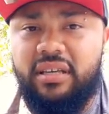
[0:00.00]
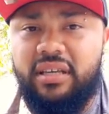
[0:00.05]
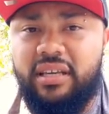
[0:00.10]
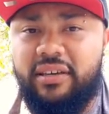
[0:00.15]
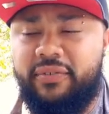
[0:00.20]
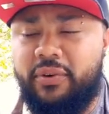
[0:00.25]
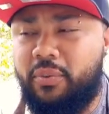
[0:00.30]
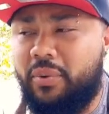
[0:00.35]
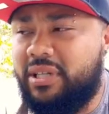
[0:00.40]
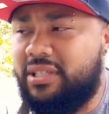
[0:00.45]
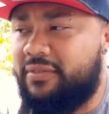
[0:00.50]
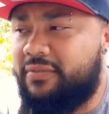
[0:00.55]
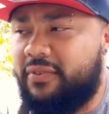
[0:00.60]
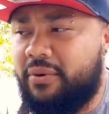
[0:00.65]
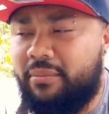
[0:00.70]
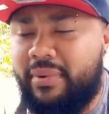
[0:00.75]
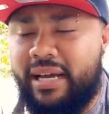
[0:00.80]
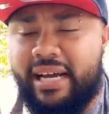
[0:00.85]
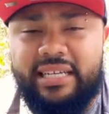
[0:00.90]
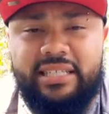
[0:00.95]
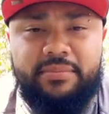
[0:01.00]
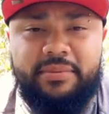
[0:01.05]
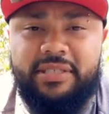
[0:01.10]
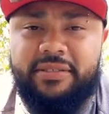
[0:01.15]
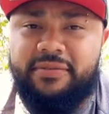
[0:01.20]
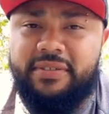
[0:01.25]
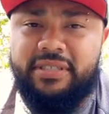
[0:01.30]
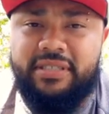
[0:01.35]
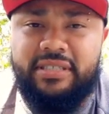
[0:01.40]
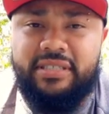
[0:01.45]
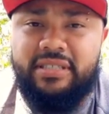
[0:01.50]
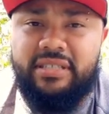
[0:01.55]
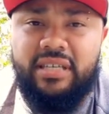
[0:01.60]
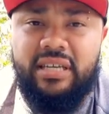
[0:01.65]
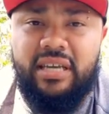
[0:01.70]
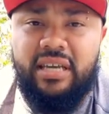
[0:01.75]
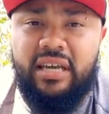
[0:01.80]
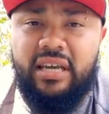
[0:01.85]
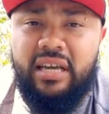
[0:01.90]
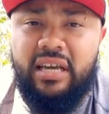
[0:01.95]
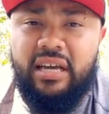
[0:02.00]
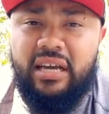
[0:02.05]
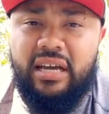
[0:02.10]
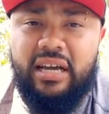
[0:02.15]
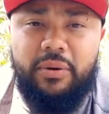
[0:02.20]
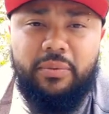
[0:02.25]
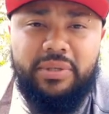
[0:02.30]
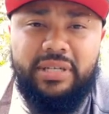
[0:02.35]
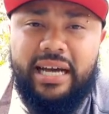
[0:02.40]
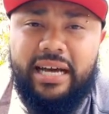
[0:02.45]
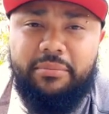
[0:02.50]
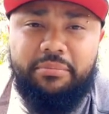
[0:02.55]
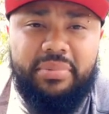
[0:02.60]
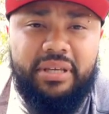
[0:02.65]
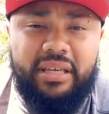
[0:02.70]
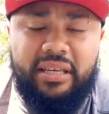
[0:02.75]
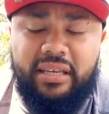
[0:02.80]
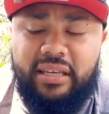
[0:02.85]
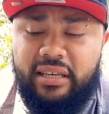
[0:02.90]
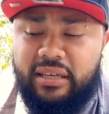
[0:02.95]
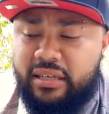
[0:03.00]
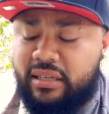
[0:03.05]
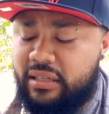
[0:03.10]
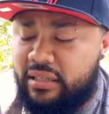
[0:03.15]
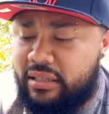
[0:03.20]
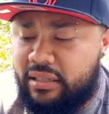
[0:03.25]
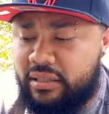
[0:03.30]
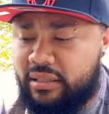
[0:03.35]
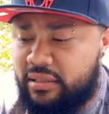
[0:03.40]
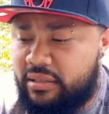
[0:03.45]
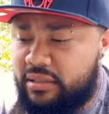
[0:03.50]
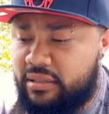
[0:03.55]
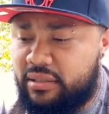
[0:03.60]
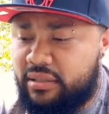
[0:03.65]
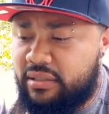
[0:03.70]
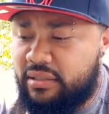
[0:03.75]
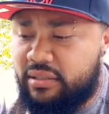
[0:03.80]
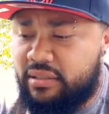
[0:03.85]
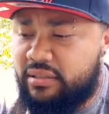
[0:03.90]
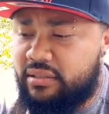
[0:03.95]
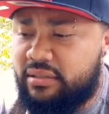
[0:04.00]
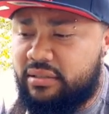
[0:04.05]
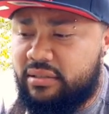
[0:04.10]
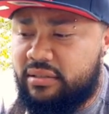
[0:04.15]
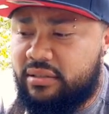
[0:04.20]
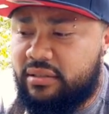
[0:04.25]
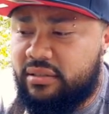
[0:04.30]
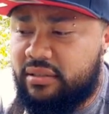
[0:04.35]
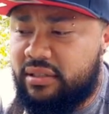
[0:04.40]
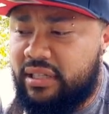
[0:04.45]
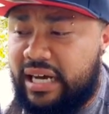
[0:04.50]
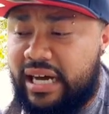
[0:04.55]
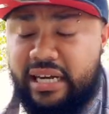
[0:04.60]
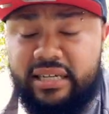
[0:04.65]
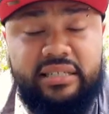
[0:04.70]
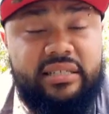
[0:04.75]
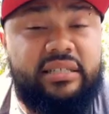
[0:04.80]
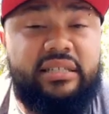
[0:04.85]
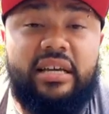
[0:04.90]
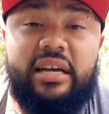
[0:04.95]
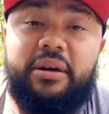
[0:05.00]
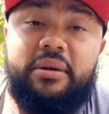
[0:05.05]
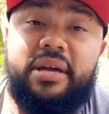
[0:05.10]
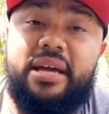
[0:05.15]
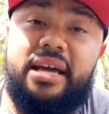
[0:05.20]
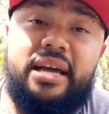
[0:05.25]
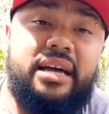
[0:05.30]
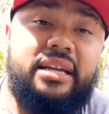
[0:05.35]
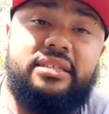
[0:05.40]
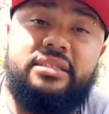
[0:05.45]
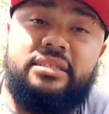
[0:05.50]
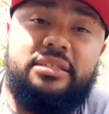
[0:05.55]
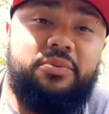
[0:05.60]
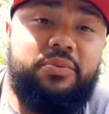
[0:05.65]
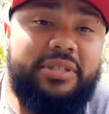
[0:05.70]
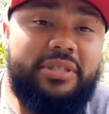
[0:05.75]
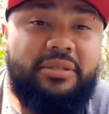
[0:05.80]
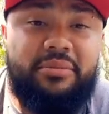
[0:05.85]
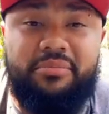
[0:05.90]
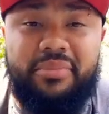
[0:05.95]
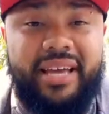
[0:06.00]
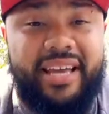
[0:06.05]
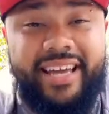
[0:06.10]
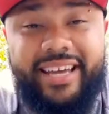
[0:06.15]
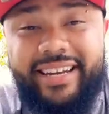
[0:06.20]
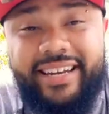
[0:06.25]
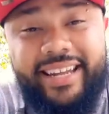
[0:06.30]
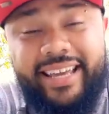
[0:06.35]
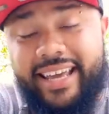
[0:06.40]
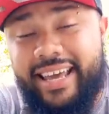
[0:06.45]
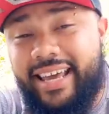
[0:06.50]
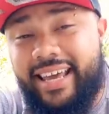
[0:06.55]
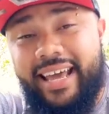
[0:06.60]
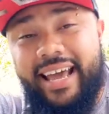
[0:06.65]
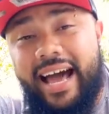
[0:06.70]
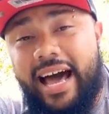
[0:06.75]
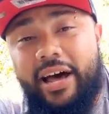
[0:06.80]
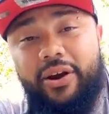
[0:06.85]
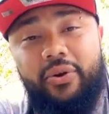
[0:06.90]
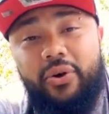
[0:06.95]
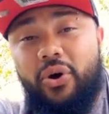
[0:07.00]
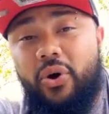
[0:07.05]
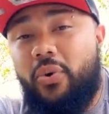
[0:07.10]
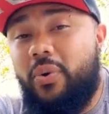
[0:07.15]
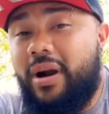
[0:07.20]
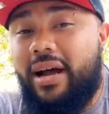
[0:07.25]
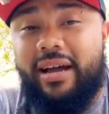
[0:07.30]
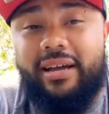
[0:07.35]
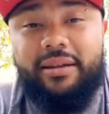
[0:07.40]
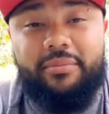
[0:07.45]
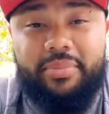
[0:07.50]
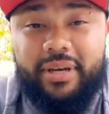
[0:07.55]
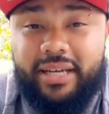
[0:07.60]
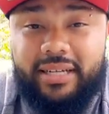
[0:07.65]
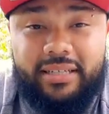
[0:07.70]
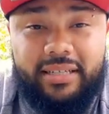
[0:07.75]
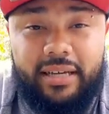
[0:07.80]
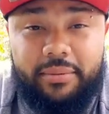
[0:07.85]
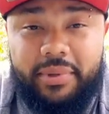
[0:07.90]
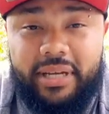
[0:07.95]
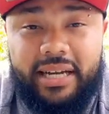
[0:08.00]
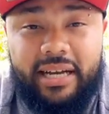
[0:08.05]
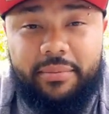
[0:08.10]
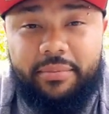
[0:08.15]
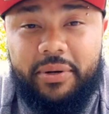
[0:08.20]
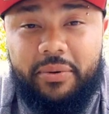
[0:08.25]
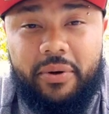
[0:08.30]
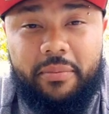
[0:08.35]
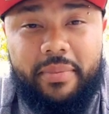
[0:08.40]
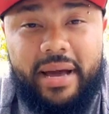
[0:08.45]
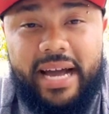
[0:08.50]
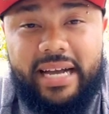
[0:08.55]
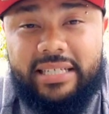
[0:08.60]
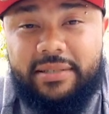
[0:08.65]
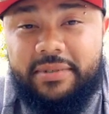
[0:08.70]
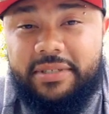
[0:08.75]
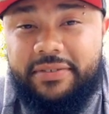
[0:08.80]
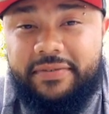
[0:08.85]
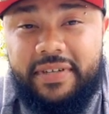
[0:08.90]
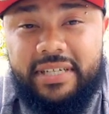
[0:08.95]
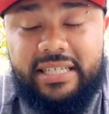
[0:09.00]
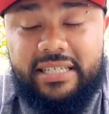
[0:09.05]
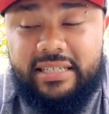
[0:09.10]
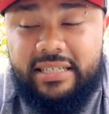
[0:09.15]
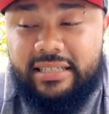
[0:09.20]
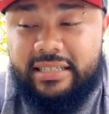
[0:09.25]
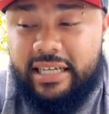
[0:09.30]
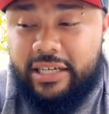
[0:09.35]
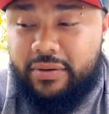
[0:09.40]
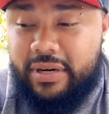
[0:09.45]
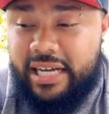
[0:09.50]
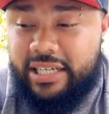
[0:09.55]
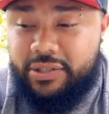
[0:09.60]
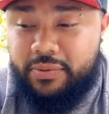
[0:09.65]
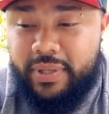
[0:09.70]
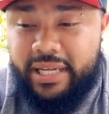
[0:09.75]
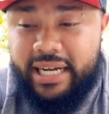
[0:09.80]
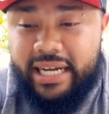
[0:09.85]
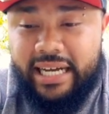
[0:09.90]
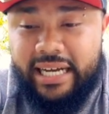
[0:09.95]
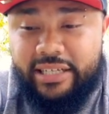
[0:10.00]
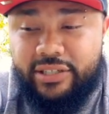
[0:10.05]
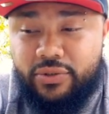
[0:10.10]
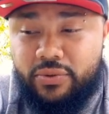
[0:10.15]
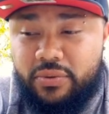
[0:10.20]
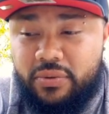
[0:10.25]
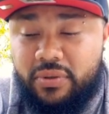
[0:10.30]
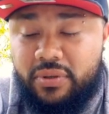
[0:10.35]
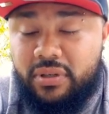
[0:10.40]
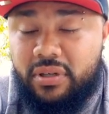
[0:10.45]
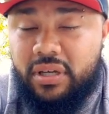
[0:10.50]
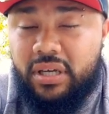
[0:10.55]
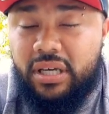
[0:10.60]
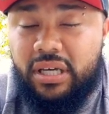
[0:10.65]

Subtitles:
If it wasn't for Maximus Fitness, I would not be, honestly, I honestly wouldn't have been, I don't know where I'd been. I mean, I've been with Maximus Fitness since I graduated high school.